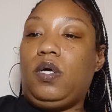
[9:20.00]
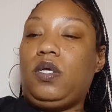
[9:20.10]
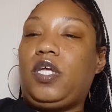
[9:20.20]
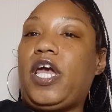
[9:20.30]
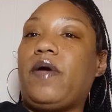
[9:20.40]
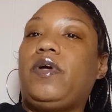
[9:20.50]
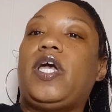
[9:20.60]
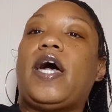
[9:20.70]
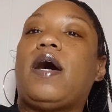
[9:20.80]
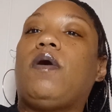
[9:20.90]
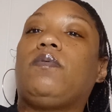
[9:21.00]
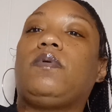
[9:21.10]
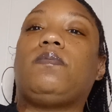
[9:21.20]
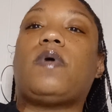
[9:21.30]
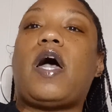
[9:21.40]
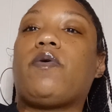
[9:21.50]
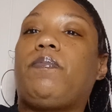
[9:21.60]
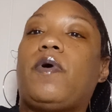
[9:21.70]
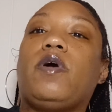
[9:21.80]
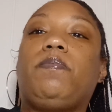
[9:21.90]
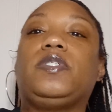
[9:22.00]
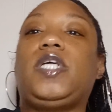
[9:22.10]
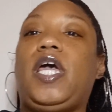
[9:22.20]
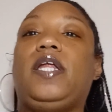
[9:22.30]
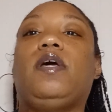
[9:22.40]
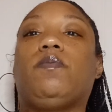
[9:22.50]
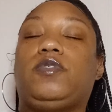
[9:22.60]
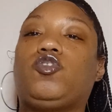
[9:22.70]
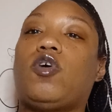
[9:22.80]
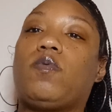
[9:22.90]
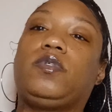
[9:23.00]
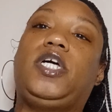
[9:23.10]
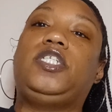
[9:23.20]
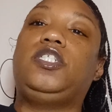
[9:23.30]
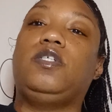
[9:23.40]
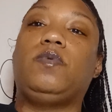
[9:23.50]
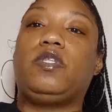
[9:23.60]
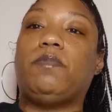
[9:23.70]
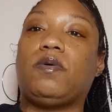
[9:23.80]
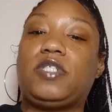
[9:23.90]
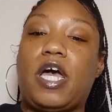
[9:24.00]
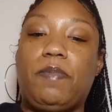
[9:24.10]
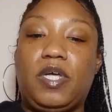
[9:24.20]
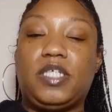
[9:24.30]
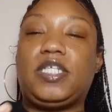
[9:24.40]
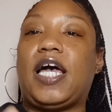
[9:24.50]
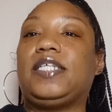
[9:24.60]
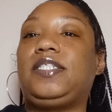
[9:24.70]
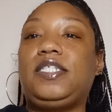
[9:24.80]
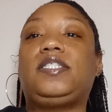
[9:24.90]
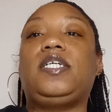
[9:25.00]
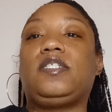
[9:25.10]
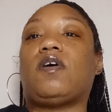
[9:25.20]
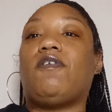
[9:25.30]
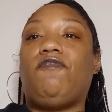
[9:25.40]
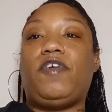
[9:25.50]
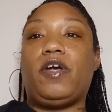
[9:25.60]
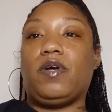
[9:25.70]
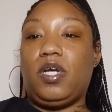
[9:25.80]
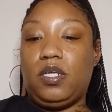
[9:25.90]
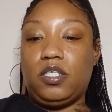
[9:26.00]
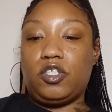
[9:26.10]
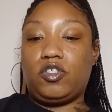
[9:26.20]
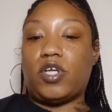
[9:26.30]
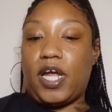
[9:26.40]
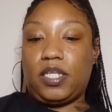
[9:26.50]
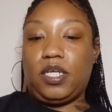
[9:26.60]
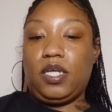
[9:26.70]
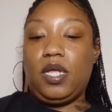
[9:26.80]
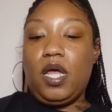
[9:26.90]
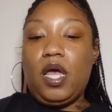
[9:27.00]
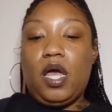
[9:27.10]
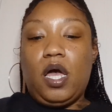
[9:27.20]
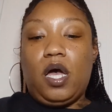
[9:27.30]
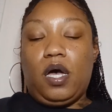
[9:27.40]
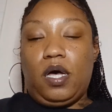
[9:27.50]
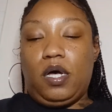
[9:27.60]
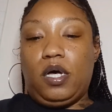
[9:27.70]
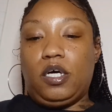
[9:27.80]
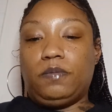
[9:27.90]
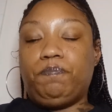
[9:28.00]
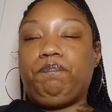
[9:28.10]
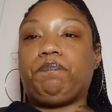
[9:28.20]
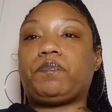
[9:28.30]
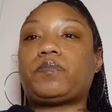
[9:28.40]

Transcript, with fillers: carry out our purpose and a strong relationship with the most high because guys these things are very distracting um